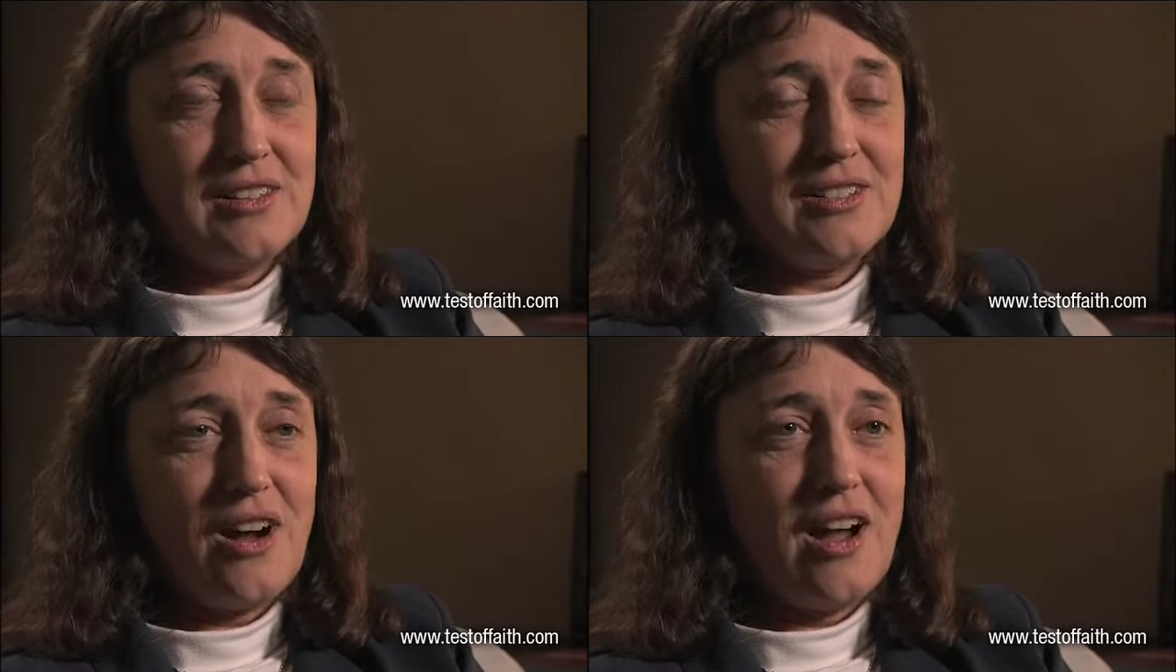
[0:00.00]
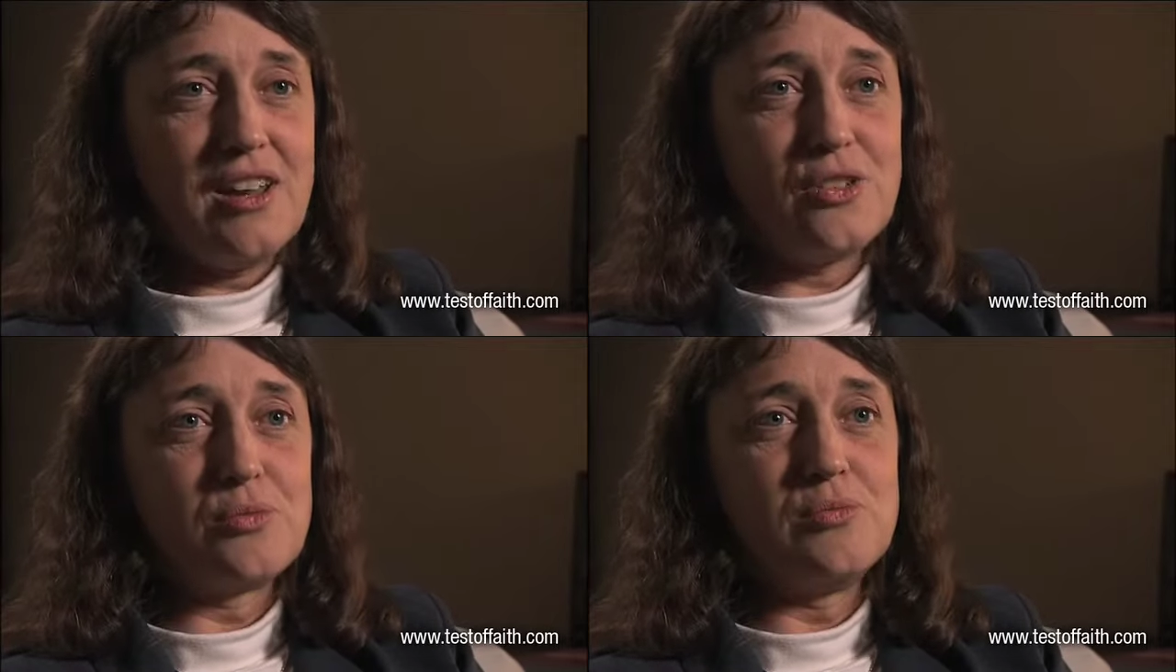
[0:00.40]
God
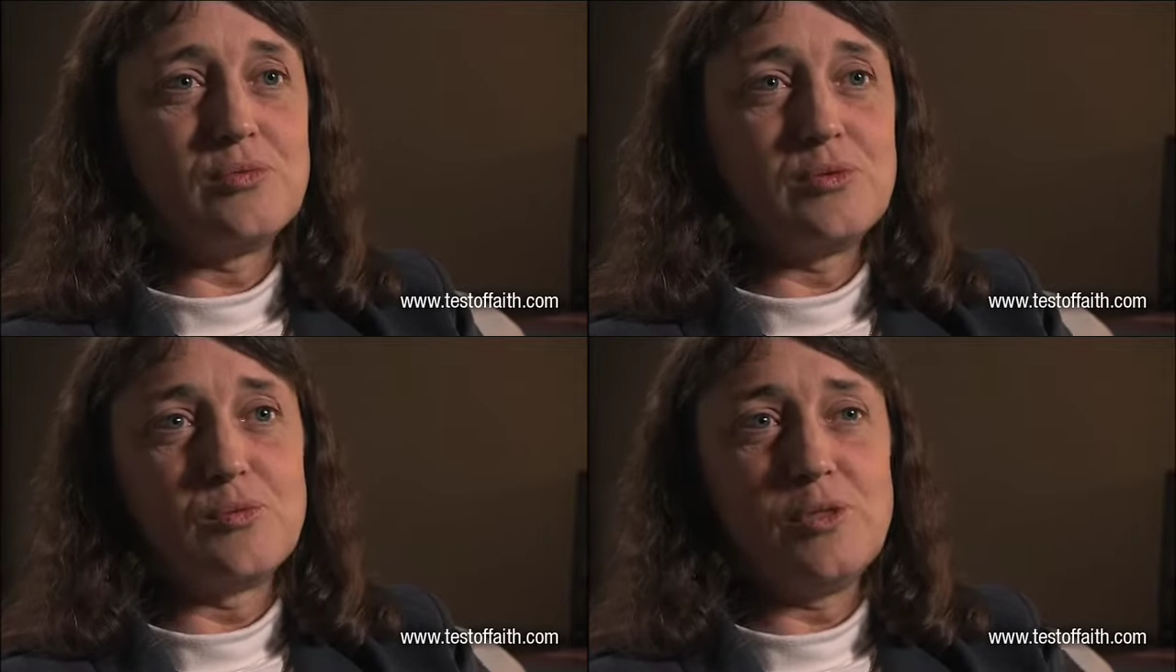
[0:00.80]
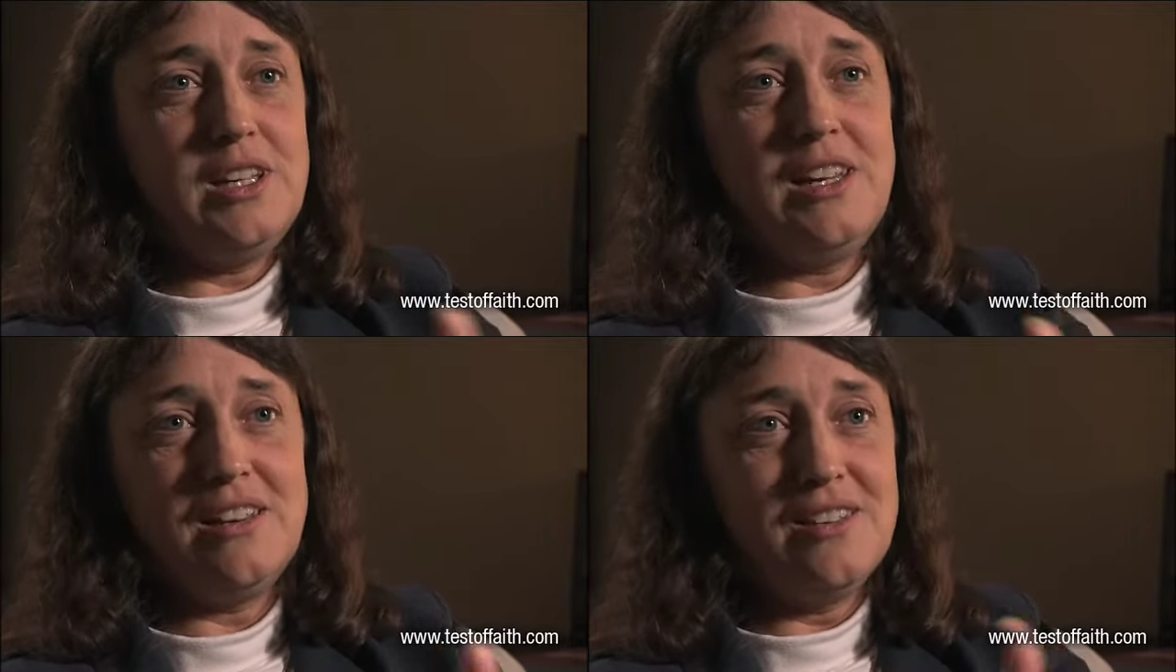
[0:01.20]
has
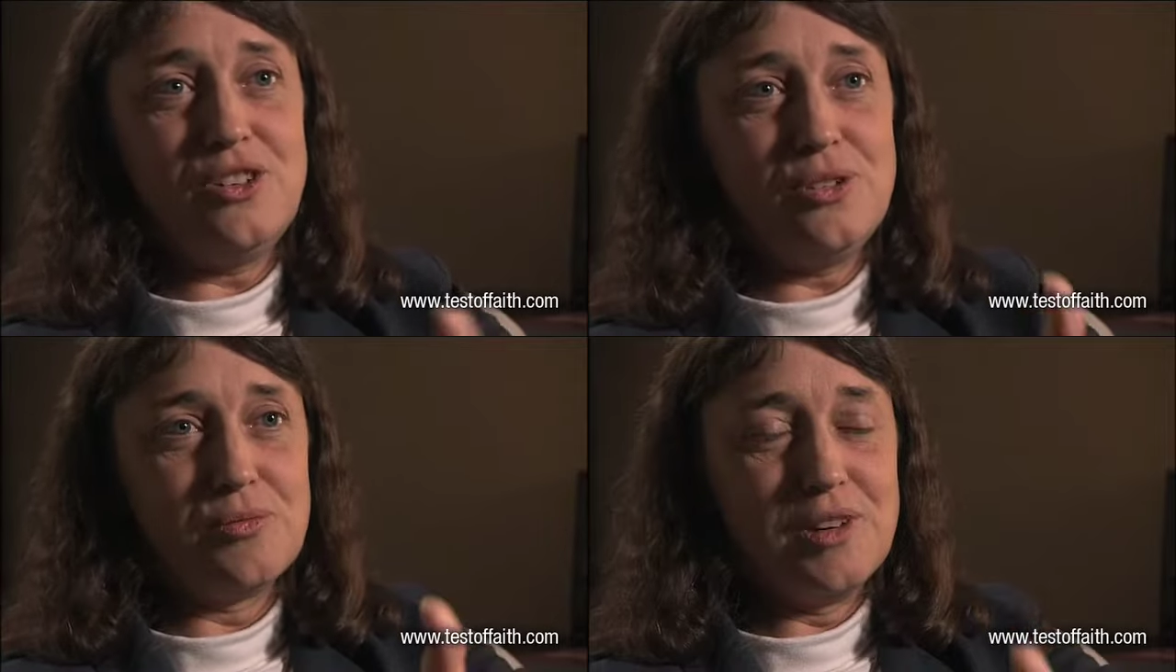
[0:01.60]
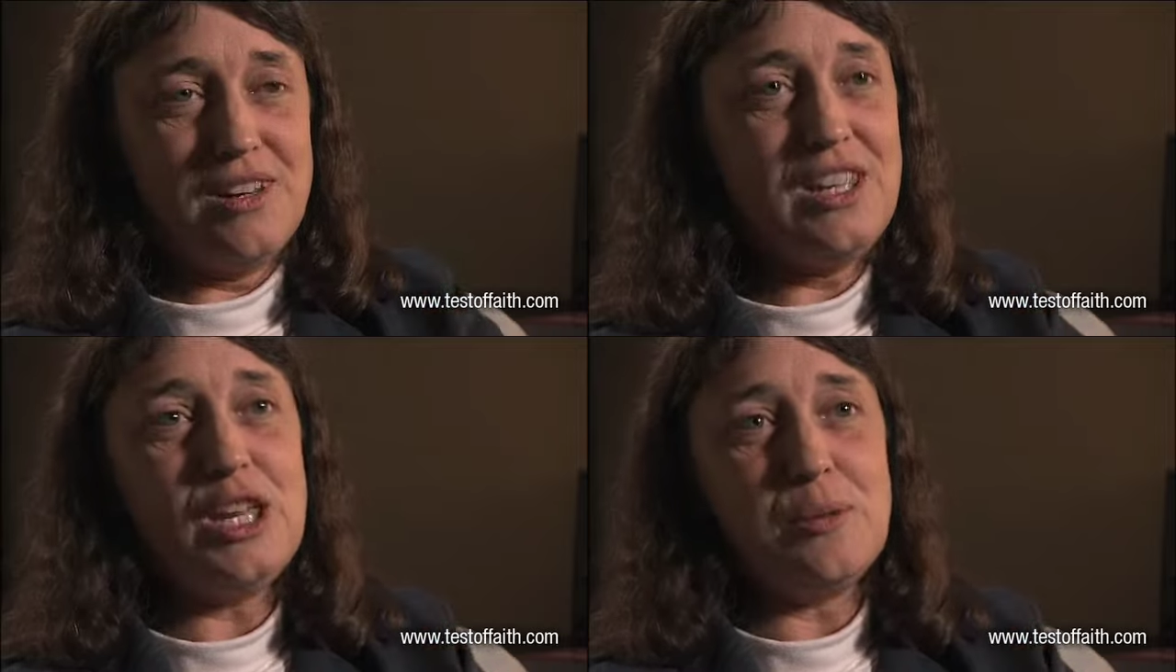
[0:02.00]
needed to
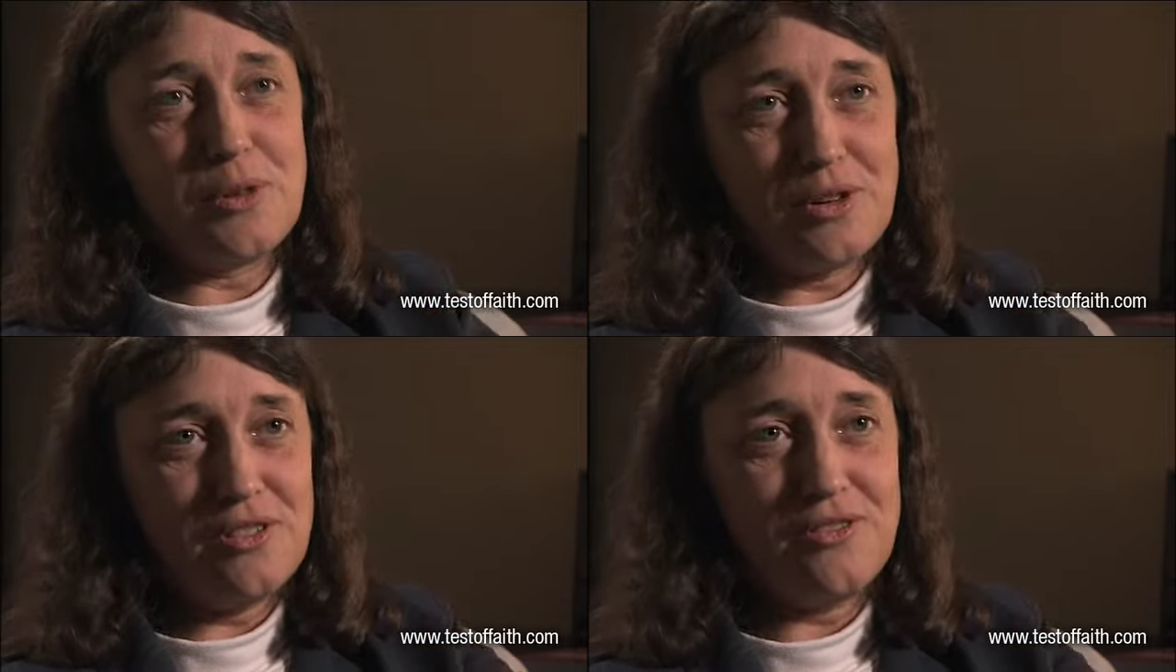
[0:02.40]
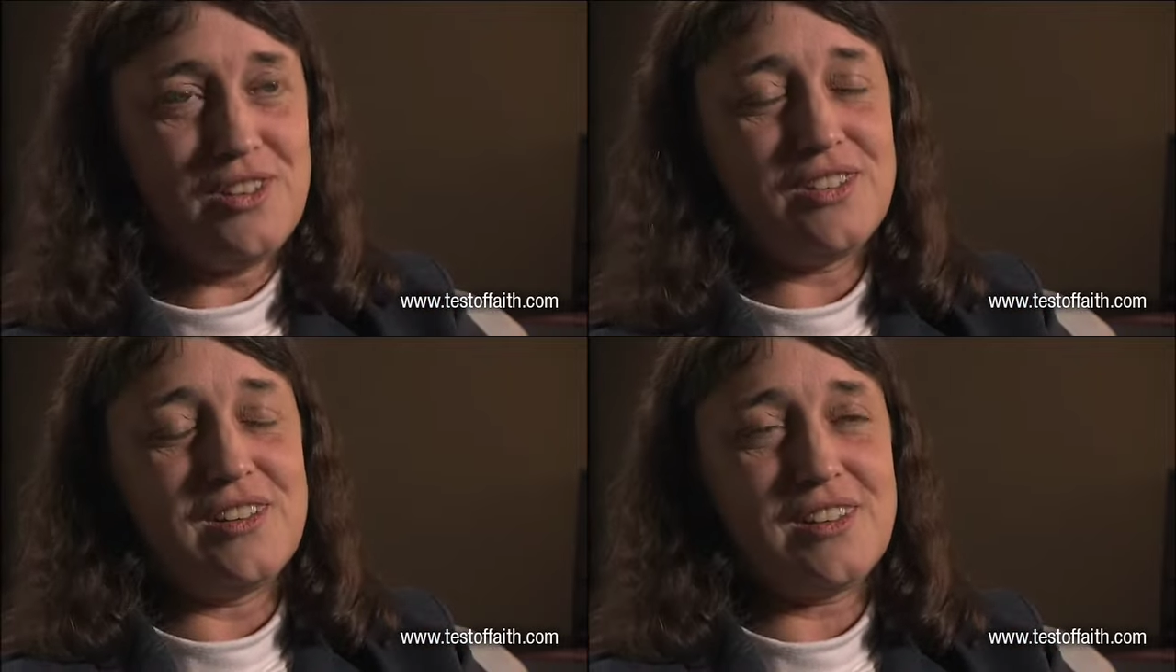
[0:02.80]
redeem or to
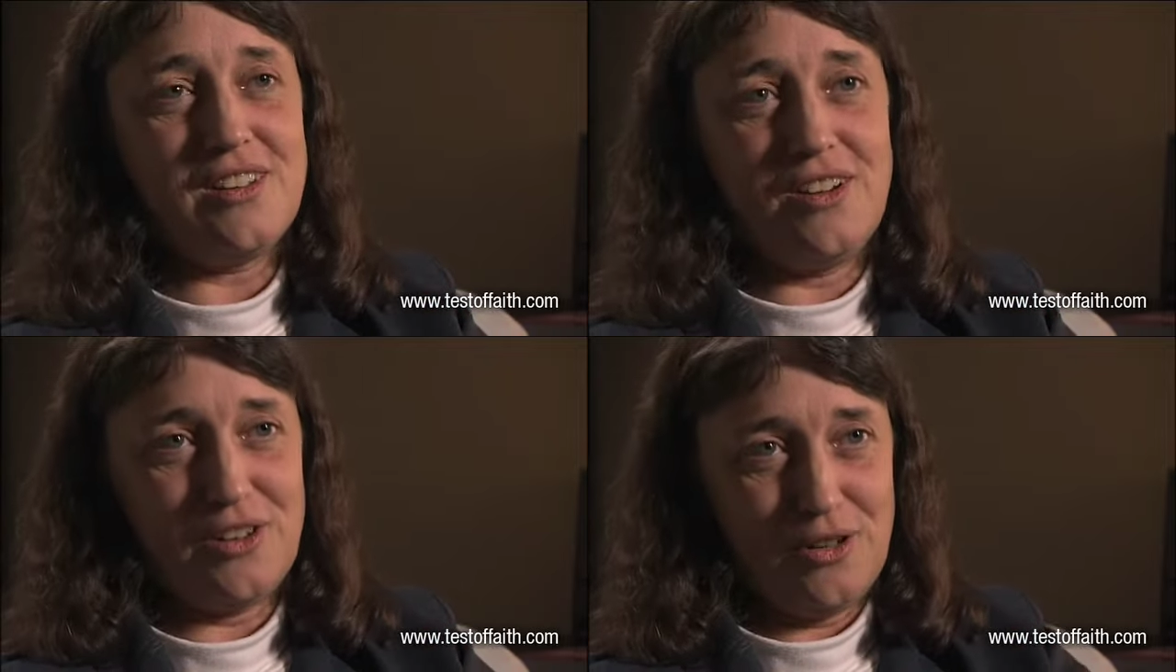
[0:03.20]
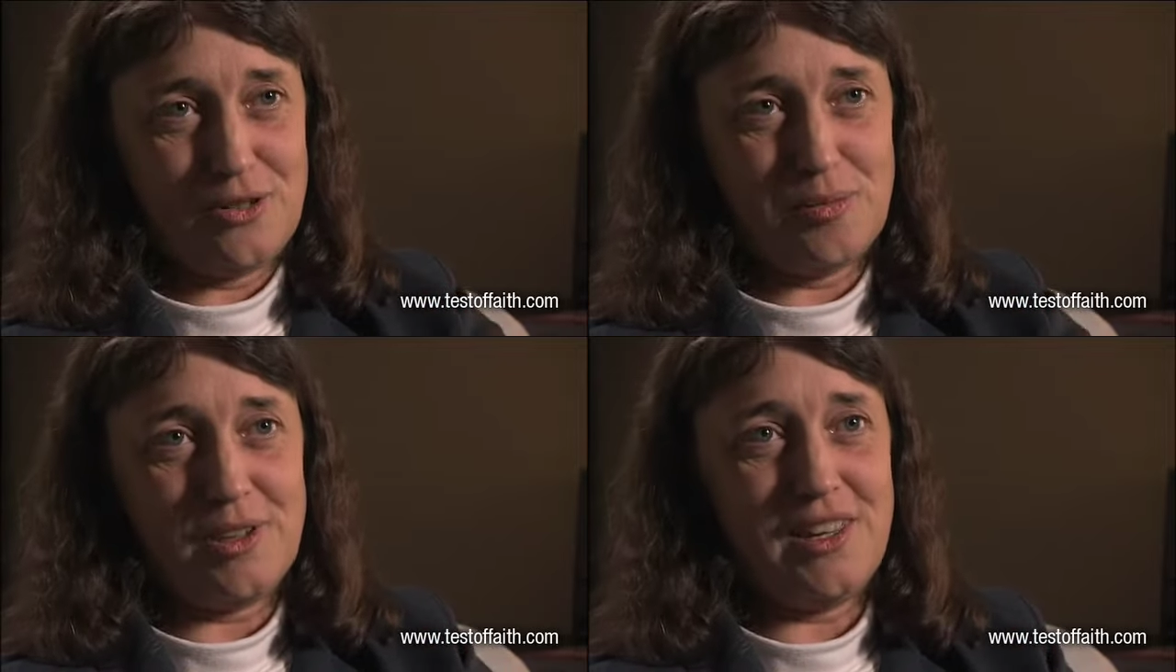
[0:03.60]
visit on
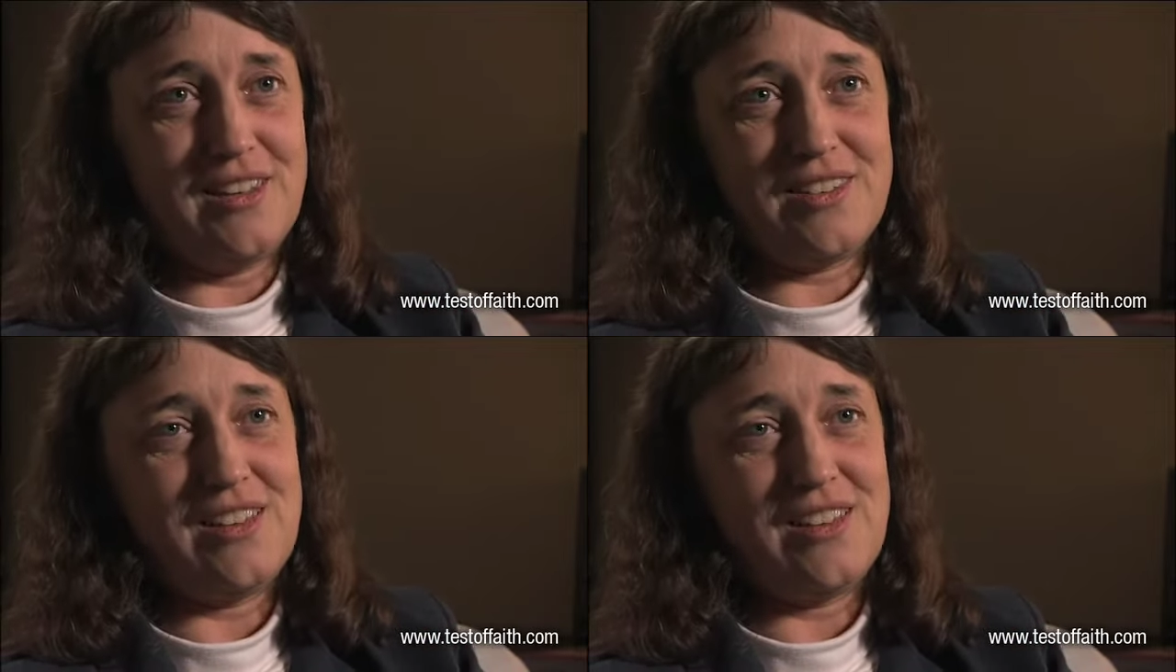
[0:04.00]
other planets.